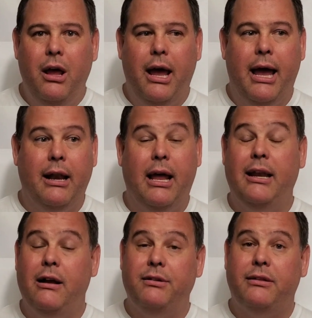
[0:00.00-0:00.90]
And
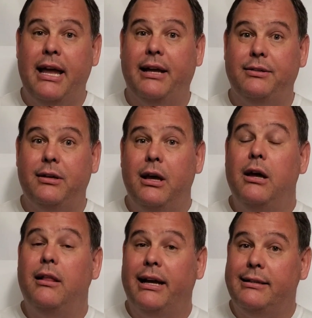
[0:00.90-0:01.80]
here's the thing is,
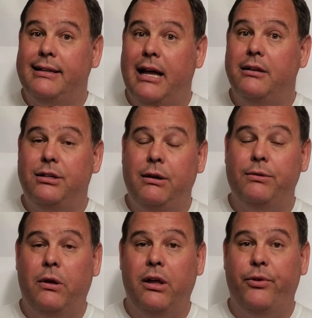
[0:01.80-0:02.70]
like I said, she
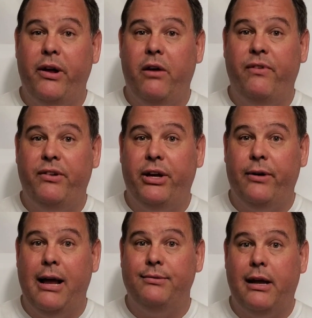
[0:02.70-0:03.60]
was only 350
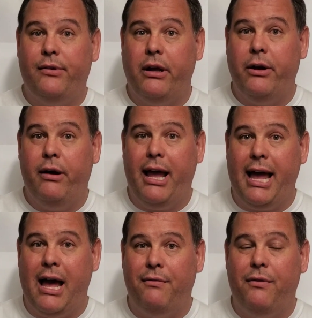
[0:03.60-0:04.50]
grams after a year and a
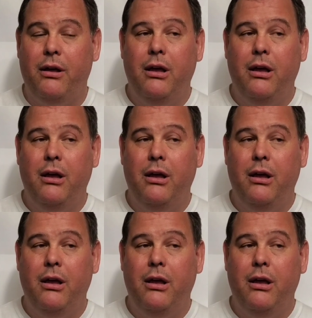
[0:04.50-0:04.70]
half.